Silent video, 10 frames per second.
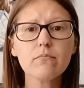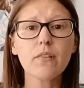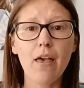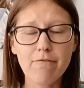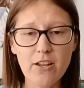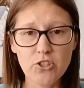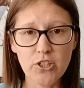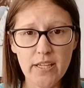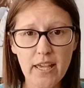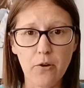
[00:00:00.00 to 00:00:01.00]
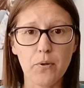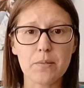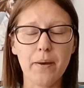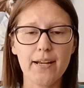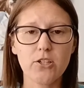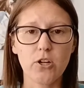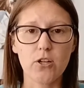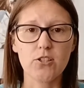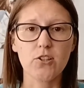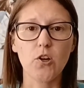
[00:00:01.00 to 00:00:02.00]
eventually it was my
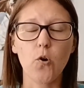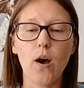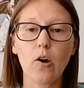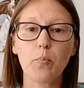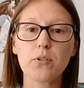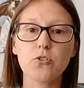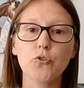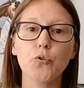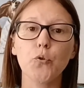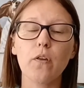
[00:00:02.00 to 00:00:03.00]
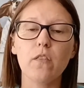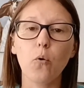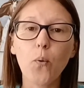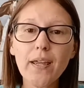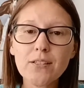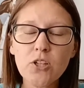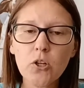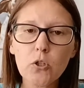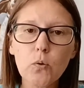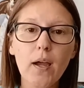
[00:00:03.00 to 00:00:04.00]
turn to go up to the
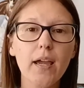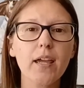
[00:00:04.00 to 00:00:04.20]
window.